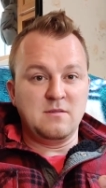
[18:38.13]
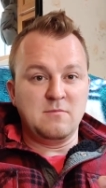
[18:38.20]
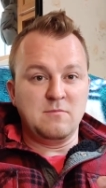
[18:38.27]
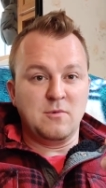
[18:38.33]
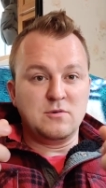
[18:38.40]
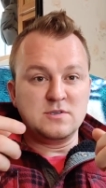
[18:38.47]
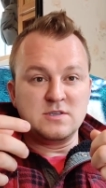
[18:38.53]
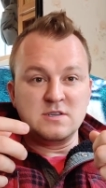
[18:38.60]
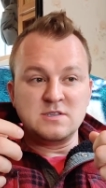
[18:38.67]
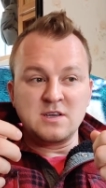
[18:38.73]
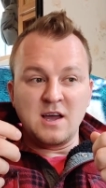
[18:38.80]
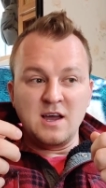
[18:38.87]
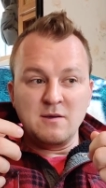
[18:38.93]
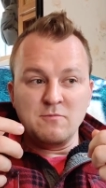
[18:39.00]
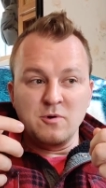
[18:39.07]
Most of the
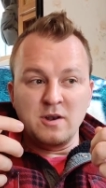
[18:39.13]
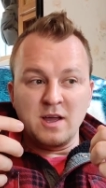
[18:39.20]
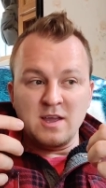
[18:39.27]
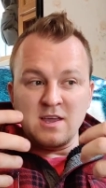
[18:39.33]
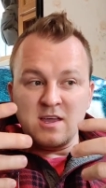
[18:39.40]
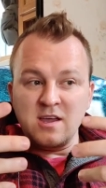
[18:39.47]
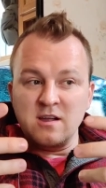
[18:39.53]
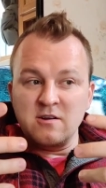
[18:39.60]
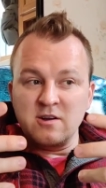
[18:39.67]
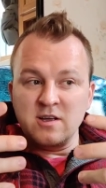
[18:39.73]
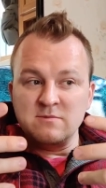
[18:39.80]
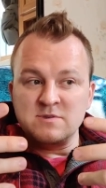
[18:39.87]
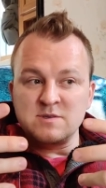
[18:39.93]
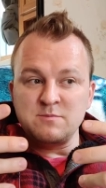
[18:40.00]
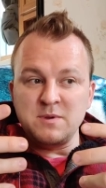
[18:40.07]
time when I hear
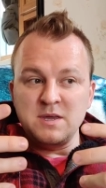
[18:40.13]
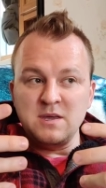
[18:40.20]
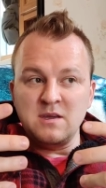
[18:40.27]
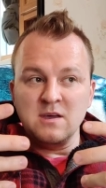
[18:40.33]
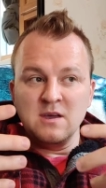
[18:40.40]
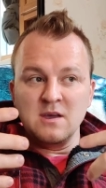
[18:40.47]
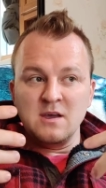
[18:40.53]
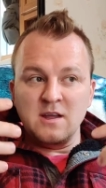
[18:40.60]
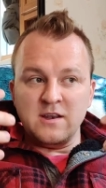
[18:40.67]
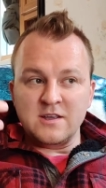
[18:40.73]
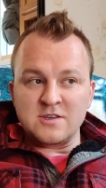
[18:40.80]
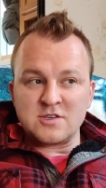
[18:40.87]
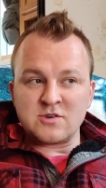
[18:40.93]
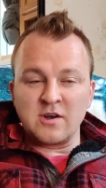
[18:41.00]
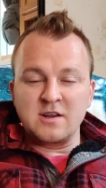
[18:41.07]
him speak and
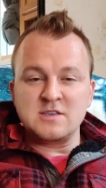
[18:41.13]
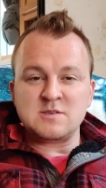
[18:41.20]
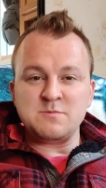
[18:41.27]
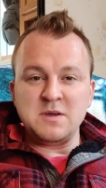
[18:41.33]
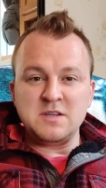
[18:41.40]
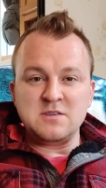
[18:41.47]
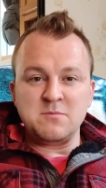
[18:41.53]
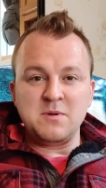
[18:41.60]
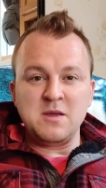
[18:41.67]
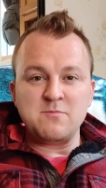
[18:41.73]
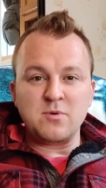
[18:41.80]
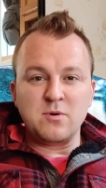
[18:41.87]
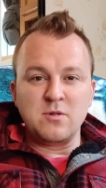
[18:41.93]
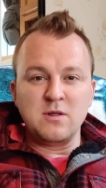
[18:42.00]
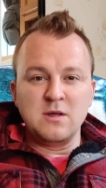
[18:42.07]
he's trying to speak to
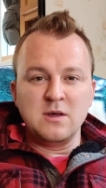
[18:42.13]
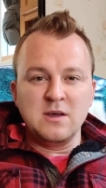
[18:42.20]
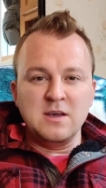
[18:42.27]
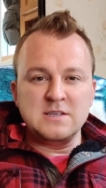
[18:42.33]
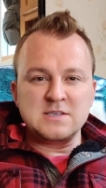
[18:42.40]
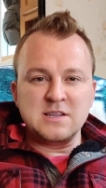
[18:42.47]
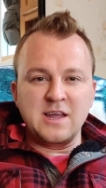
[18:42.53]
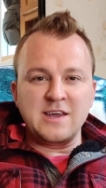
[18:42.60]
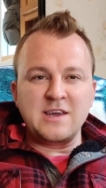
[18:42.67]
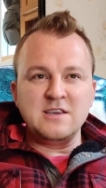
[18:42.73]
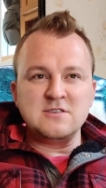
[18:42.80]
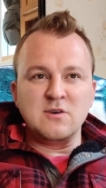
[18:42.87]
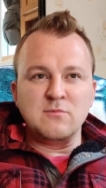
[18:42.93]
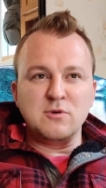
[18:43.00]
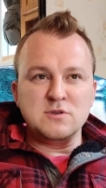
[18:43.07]
people, it's like
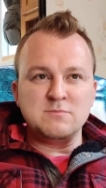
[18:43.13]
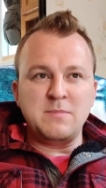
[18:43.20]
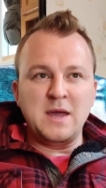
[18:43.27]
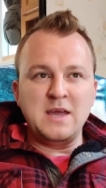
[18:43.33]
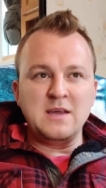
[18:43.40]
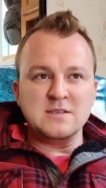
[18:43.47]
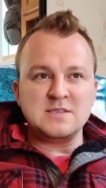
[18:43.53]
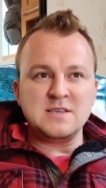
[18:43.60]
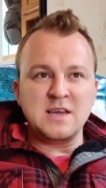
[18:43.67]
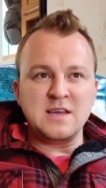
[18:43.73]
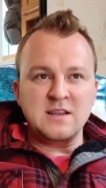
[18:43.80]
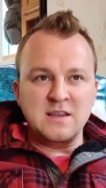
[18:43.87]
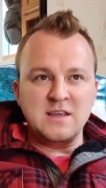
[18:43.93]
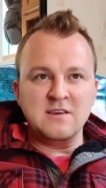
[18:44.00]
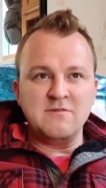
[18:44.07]
he's almost begging,
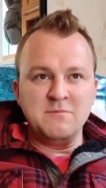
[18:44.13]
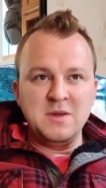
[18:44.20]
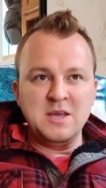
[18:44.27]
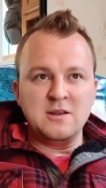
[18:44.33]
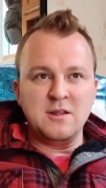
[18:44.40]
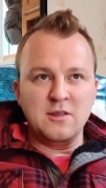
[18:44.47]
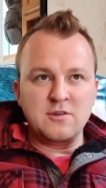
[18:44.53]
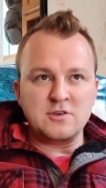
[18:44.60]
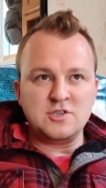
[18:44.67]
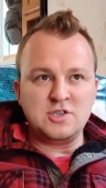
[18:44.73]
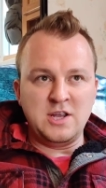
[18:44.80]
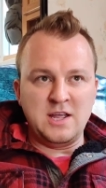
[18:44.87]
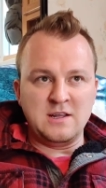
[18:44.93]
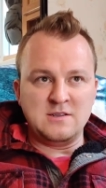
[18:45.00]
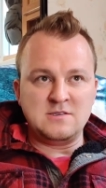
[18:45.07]
saying, give me another
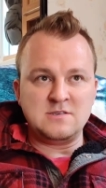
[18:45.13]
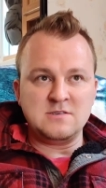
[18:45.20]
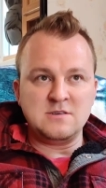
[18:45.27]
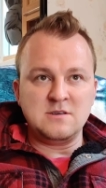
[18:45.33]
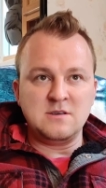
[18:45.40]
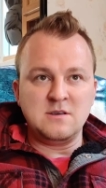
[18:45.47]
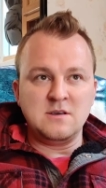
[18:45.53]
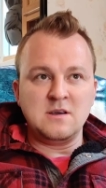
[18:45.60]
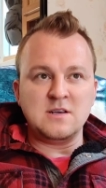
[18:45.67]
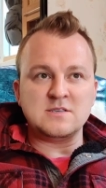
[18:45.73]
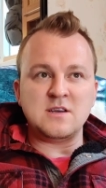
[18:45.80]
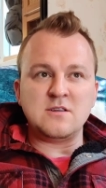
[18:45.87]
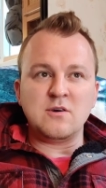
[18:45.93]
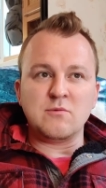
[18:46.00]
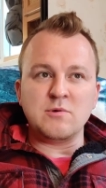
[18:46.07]
chance. Because
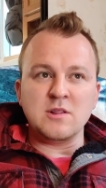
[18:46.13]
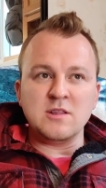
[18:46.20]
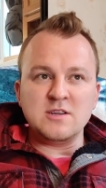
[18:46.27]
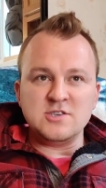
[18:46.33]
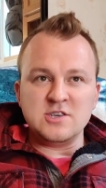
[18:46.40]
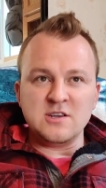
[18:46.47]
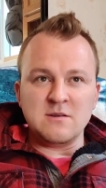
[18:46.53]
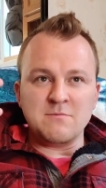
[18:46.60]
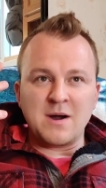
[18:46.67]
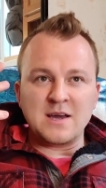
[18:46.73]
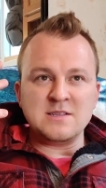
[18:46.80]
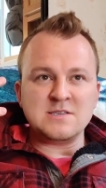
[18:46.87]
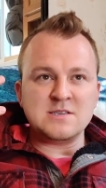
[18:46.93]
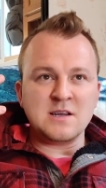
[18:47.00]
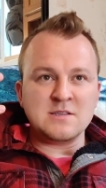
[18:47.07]
I know religion and
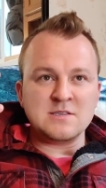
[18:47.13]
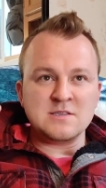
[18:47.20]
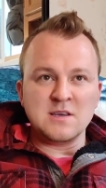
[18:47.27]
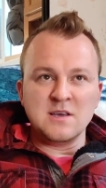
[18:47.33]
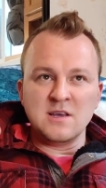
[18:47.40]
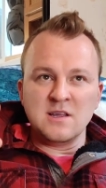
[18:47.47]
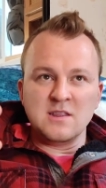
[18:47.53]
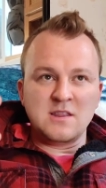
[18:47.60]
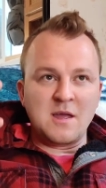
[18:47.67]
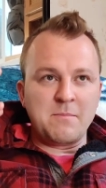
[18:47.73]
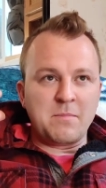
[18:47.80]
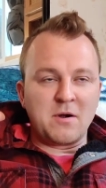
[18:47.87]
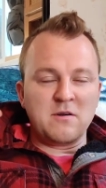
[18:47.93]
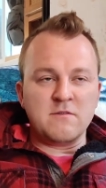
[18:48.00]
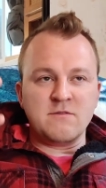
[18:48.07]
mindsets, they
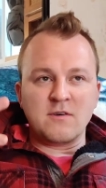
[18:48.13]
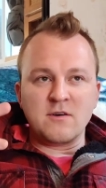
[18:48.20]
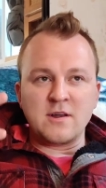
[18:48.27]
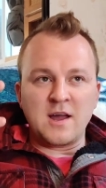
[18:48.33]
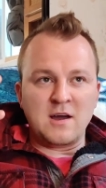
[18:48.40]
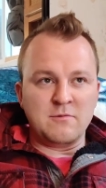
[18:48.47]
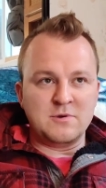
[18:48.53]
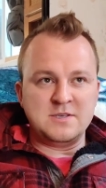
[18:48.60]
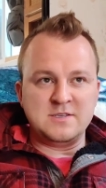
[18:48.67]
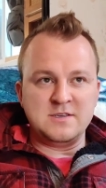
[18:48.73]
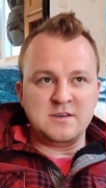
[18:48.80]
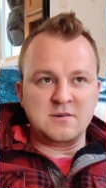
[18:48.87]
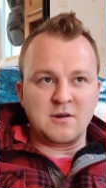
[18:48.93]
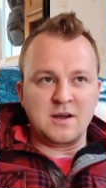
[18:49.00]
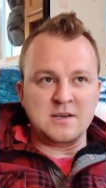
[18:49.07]
pervert how we
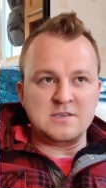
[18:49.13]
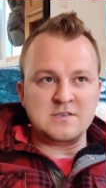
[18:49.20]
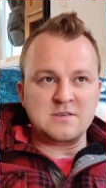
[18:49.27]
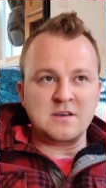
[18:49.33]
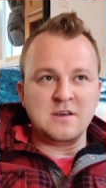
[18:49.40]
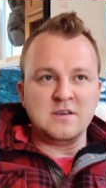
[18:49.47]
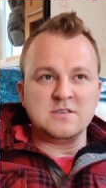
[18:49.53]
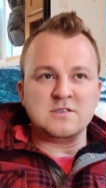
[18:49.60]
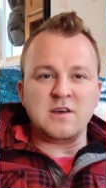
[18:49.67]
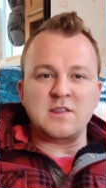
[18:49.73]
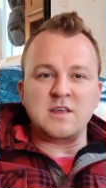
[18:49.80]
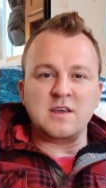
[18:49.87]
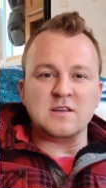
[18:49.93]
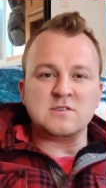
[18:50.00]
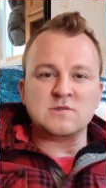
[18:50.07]
see Christ. So I
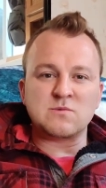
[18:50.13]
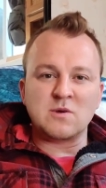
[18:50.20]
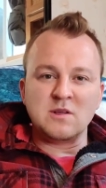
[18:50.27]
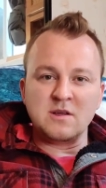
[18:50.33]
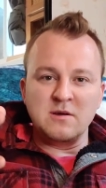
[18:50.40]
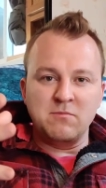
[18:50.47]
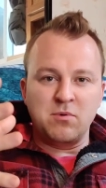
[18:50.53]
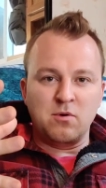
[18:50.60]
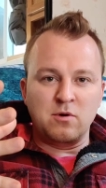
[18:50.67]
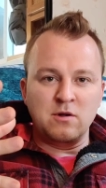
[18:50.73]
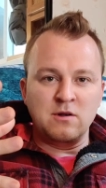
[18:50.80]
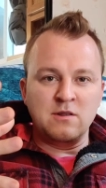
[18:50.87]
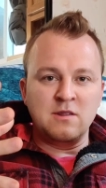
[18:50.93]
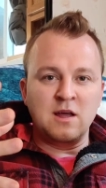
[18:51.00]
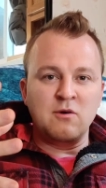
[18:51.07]
think it's really
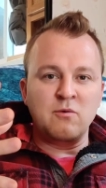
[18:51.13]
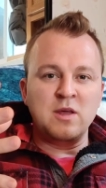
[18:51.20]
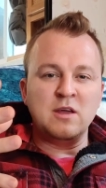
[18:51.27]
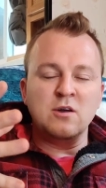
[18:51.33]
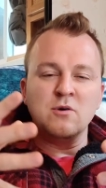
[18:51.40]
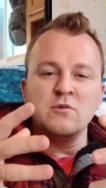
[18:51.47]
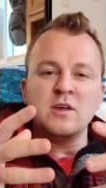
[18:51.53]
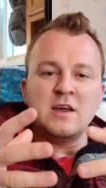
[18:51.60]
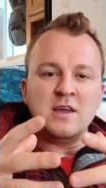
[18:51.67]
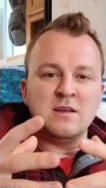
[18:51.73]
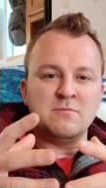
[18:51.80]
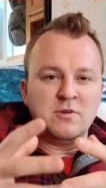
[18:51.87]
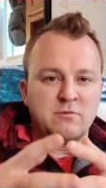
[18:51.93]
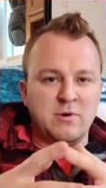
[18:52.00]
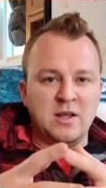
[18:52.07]
important that we go to
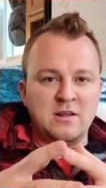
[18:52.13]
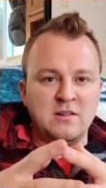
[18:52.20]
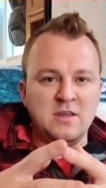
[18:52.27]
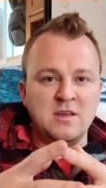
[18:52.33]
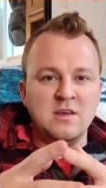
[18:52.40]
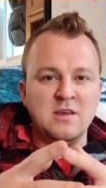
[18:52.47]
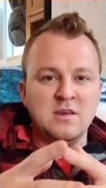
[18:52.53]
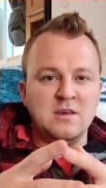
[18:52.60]
him directly